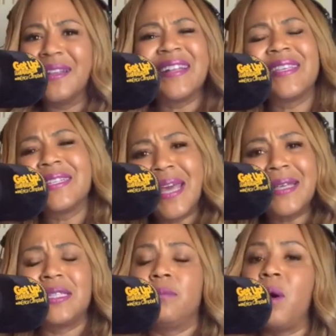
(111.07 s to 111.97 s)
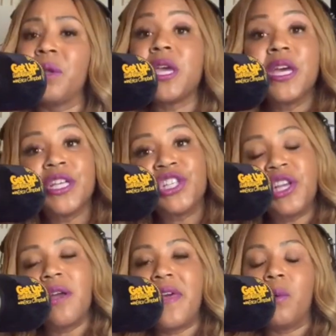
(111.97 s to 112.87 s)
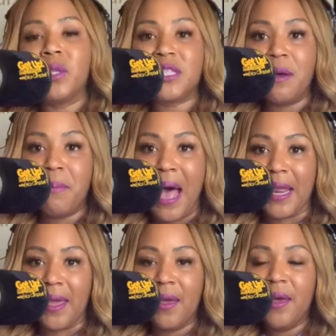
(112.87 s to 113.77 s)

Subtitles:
That's a testimony. Share that with somebody.